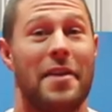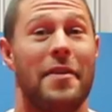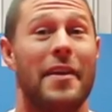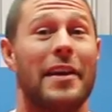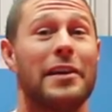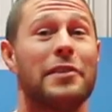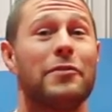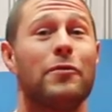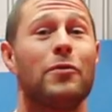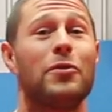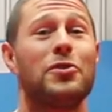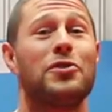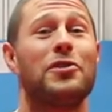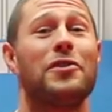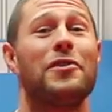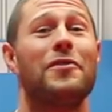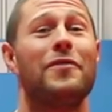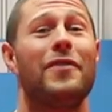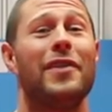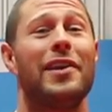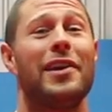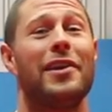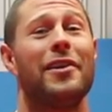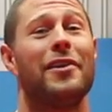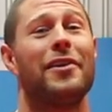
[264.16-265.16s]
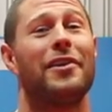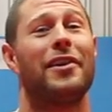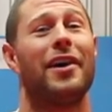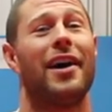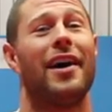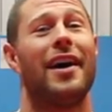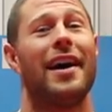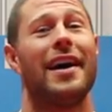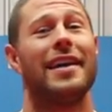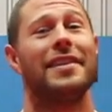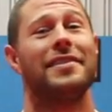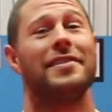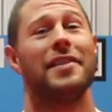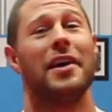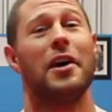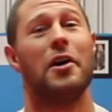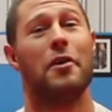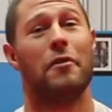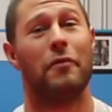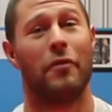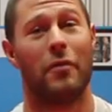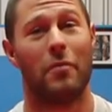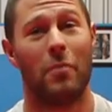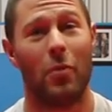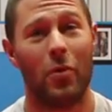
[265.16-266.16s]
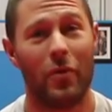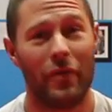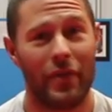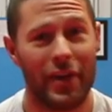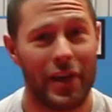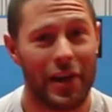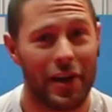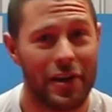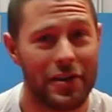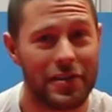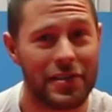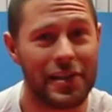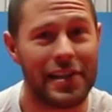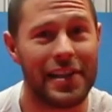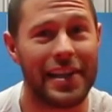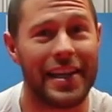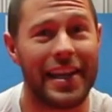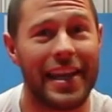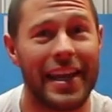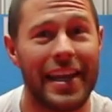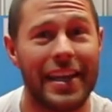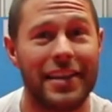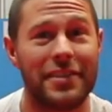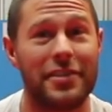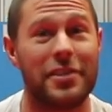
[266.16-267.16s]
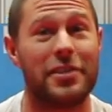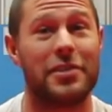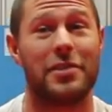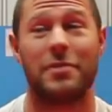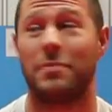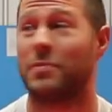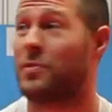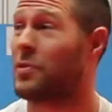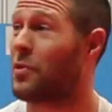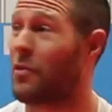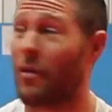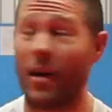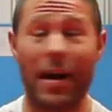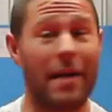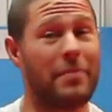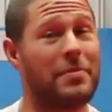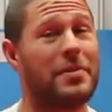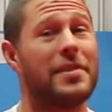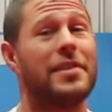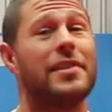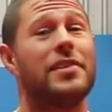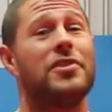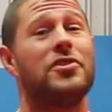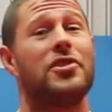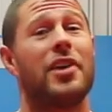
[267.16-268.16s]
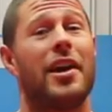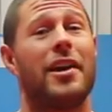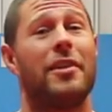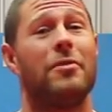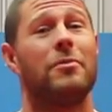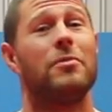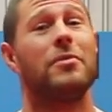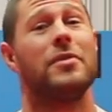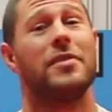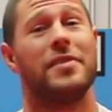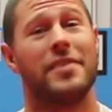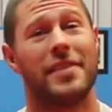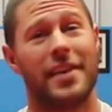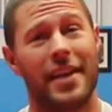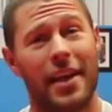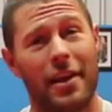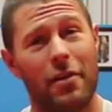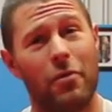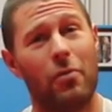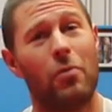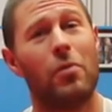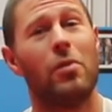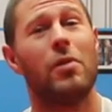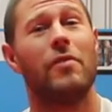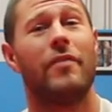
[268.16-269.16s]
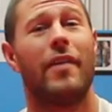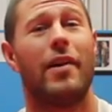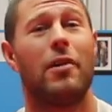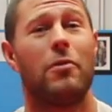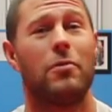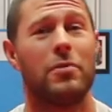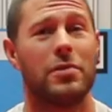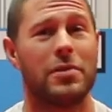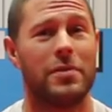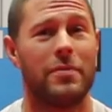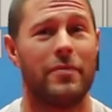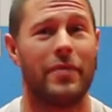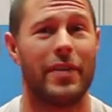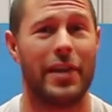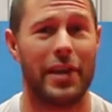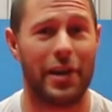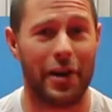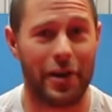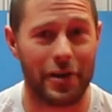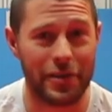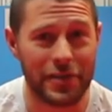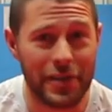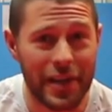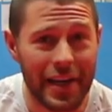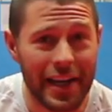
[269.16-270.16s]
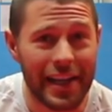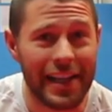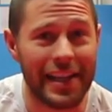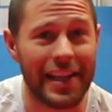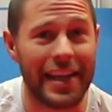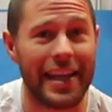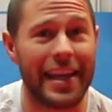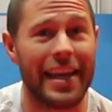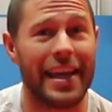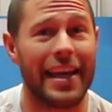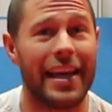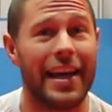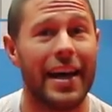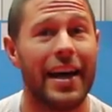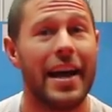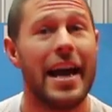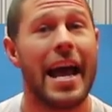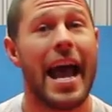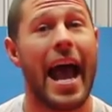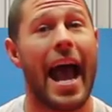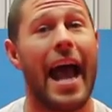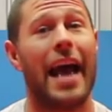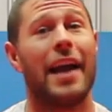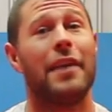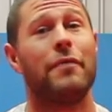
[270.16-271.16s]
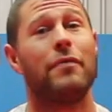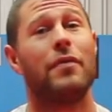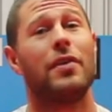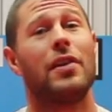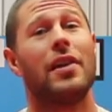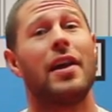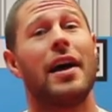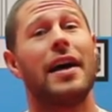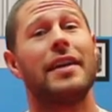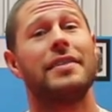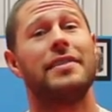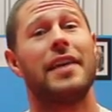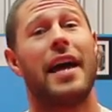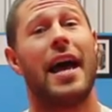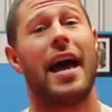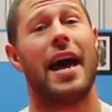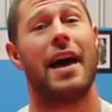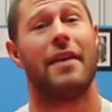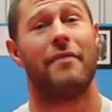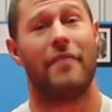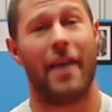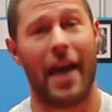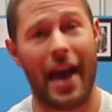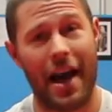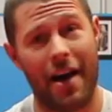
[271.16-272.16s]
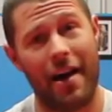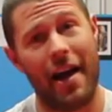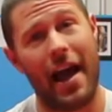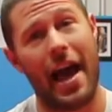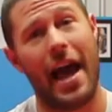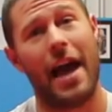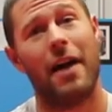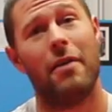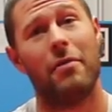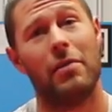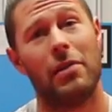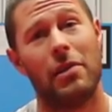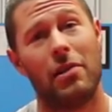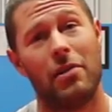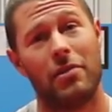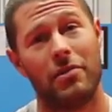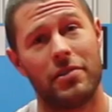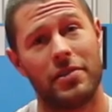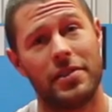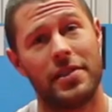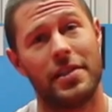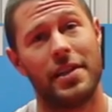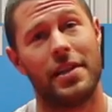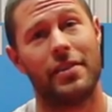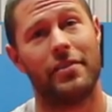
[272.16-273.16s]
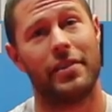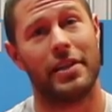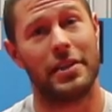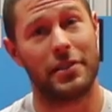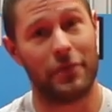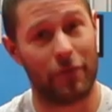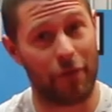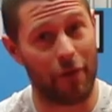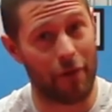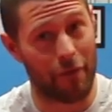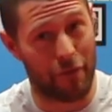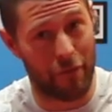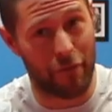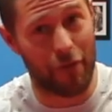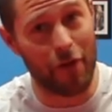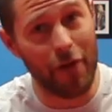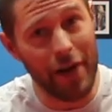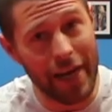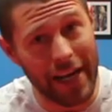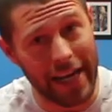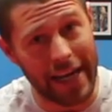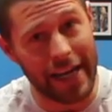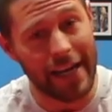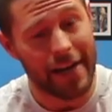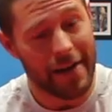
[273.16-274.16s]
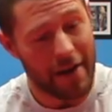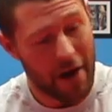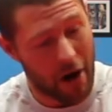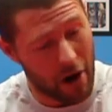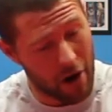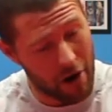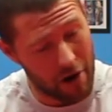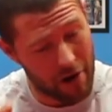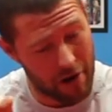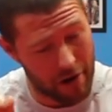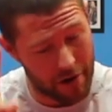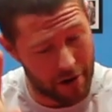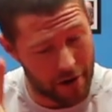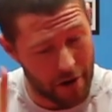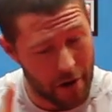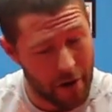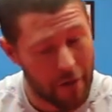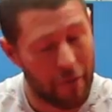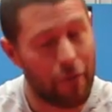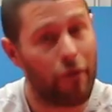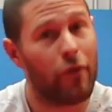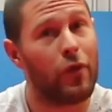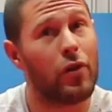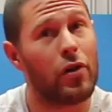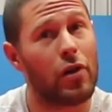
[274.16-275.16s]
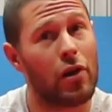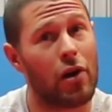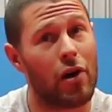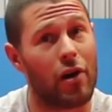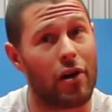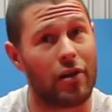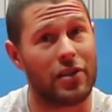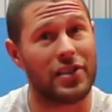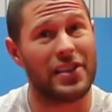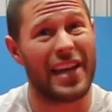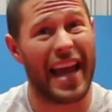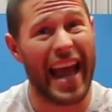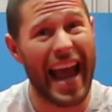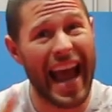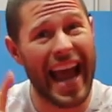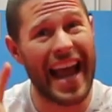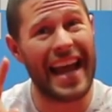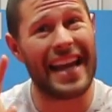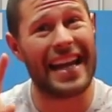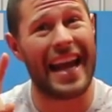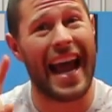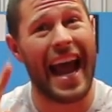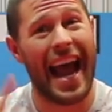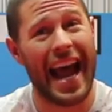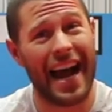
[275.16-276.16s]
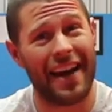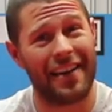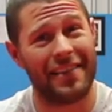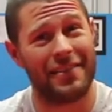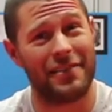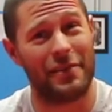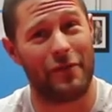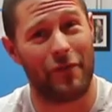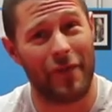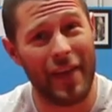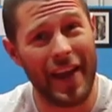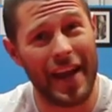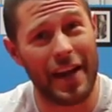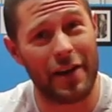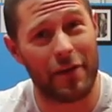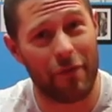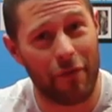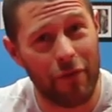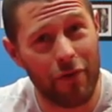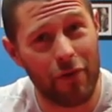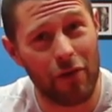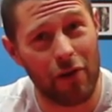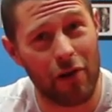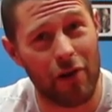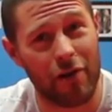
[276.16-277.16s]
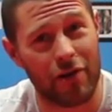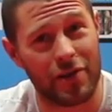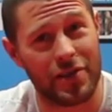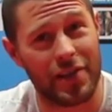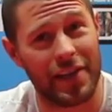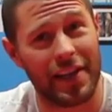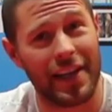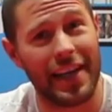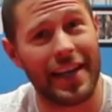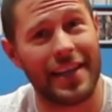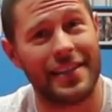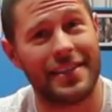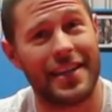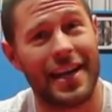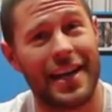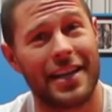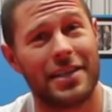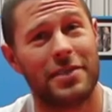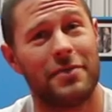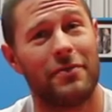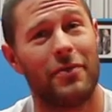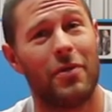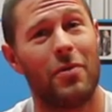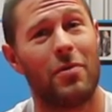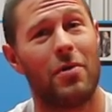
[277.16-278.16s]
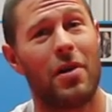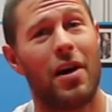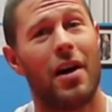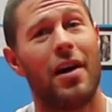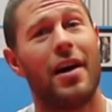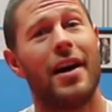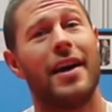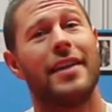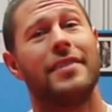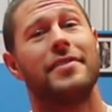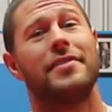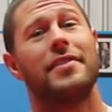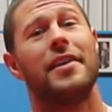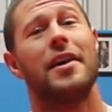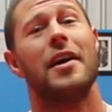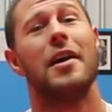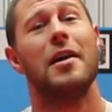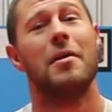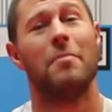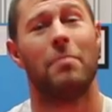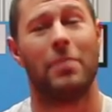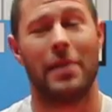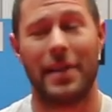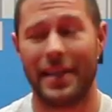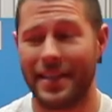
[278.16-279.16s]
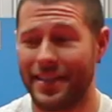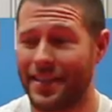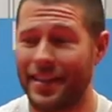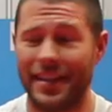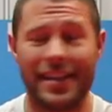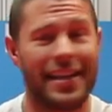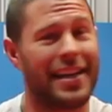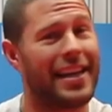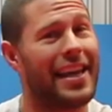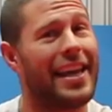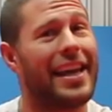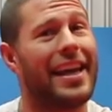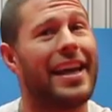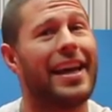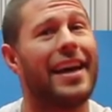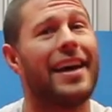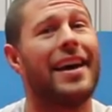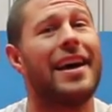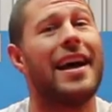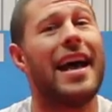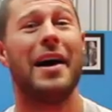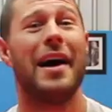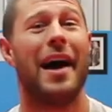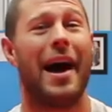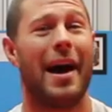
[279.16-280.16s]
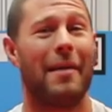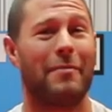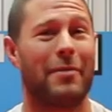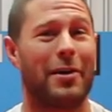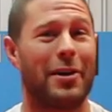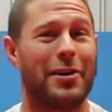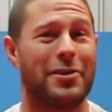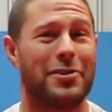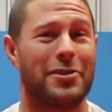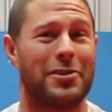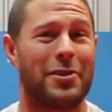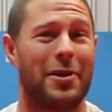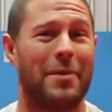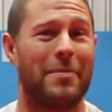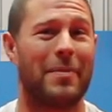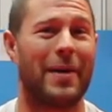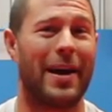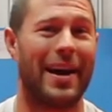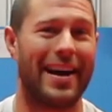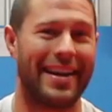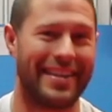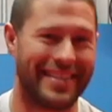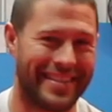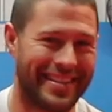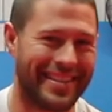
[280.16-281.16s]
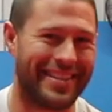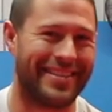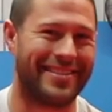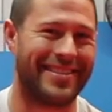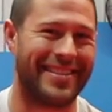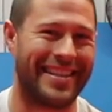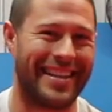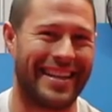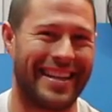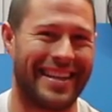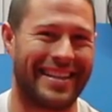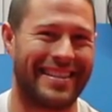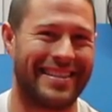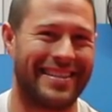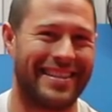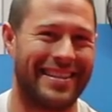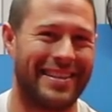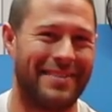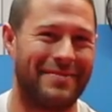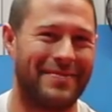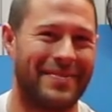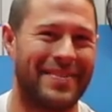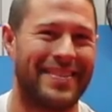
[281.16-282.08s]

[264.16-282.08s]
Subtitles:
Thanks for watching the video, guys. For more videos, click here. To subscribe to this channel to get all of our awesome videos, click here. And if you'd like to have our hour-long series for free on footlocks and how to defend footlocks and leg attacks of all kinds, please click here. I'm Coach Tom, guys. I'll see you next time.